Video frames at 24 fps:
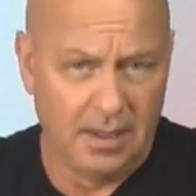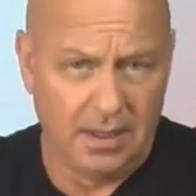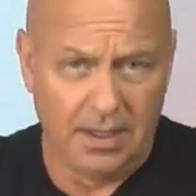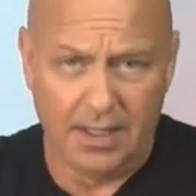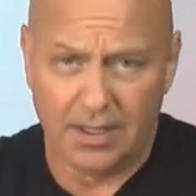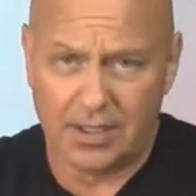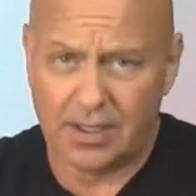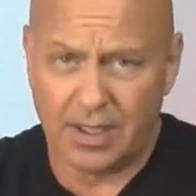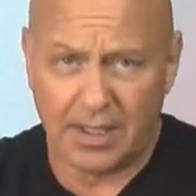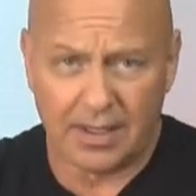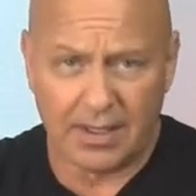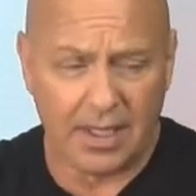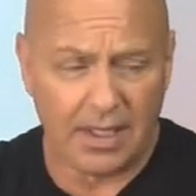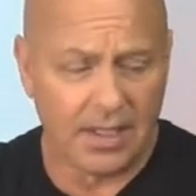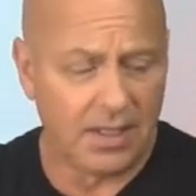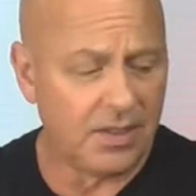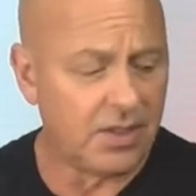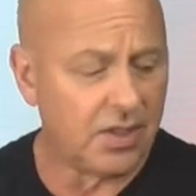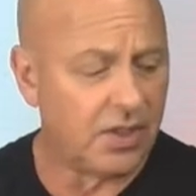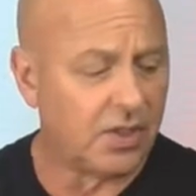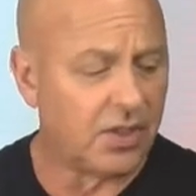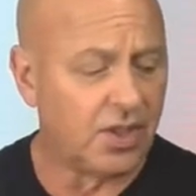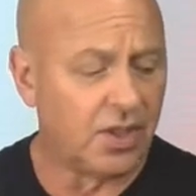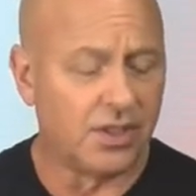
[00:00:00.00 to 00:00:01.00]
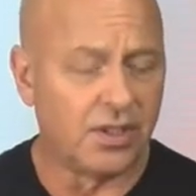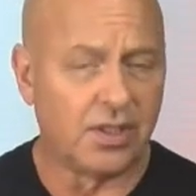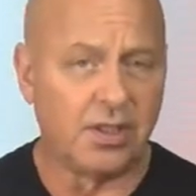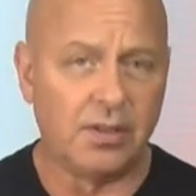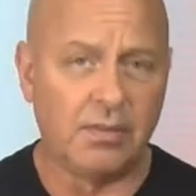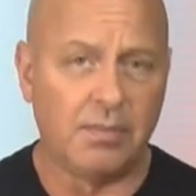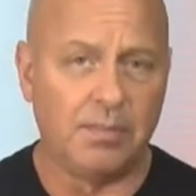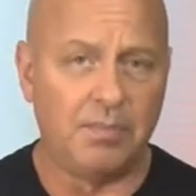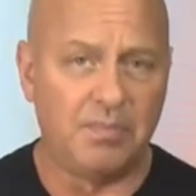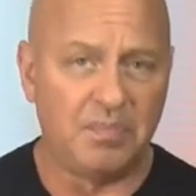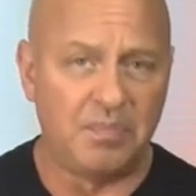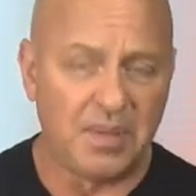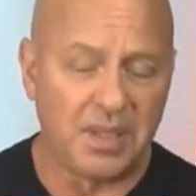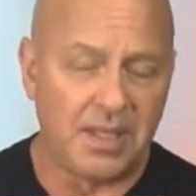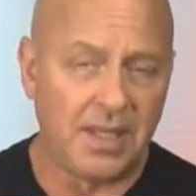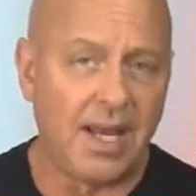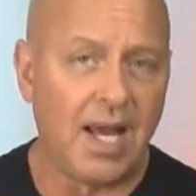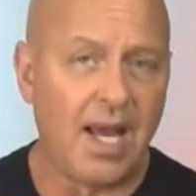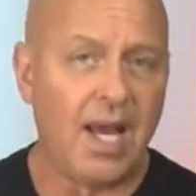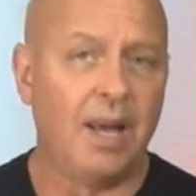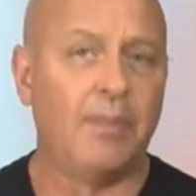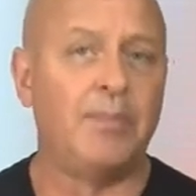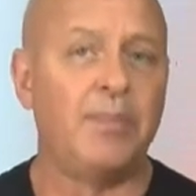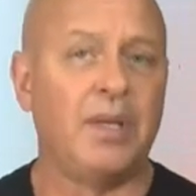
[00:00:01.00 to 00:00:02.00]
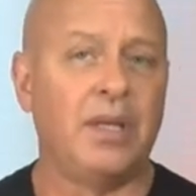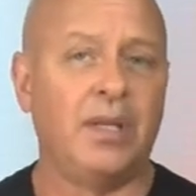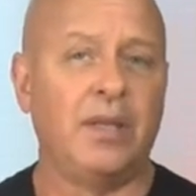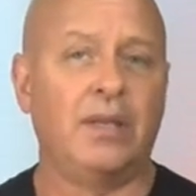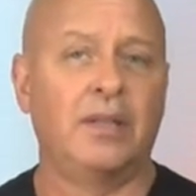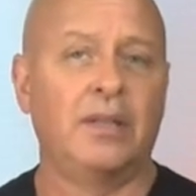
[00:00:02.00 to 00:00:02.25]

It's not that easy just to be happy.